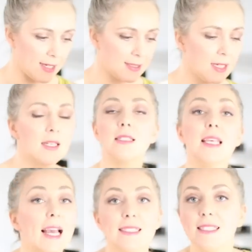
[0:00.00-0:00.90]

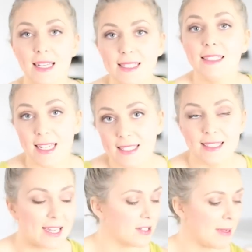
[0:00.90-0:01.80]
Yes, it
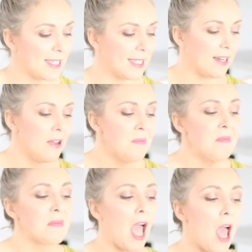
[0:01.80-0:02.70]
does sound amazing.
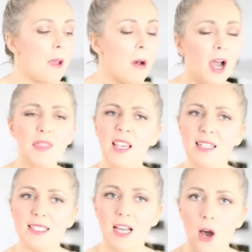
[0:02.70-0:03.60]
I think
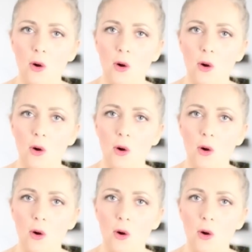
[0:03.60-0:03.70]
I did a